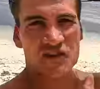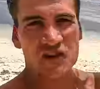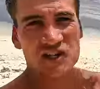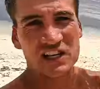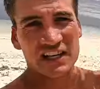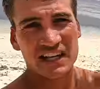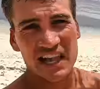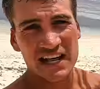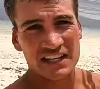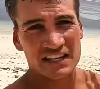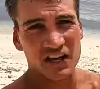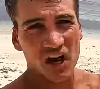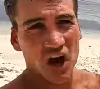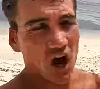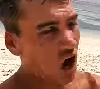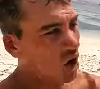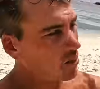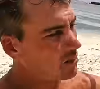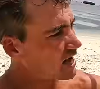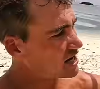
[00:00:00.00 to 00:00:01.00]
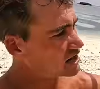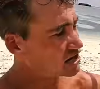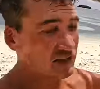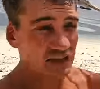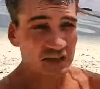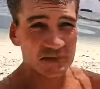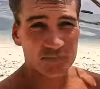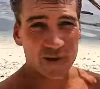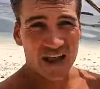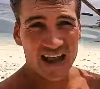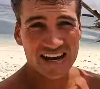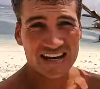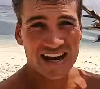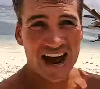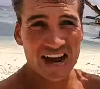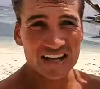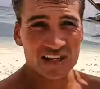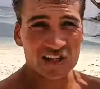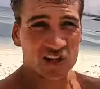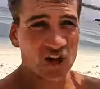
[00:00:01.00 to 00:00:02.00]
just collected a whole bunch of this
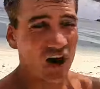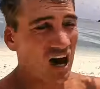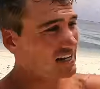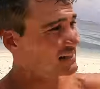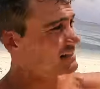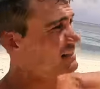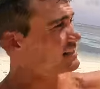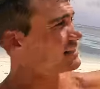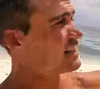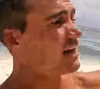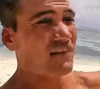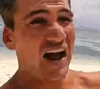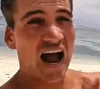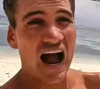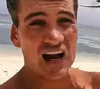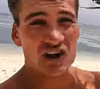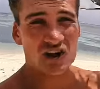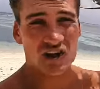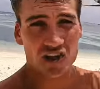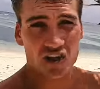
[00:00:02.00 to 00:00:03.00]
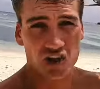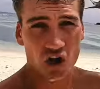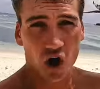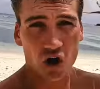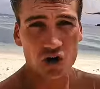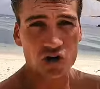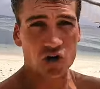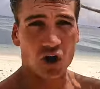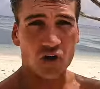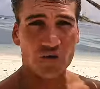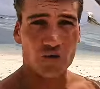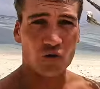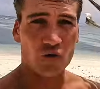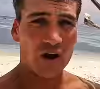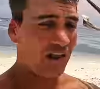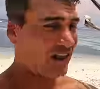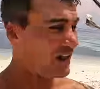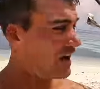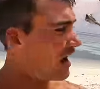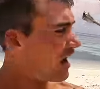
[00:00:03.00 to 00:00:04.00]
pandanus, guys. This stuff actually goes off
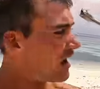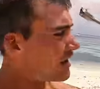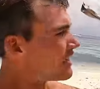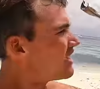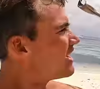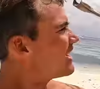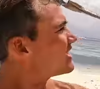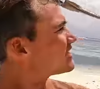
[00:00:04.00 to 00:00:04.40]
really hard.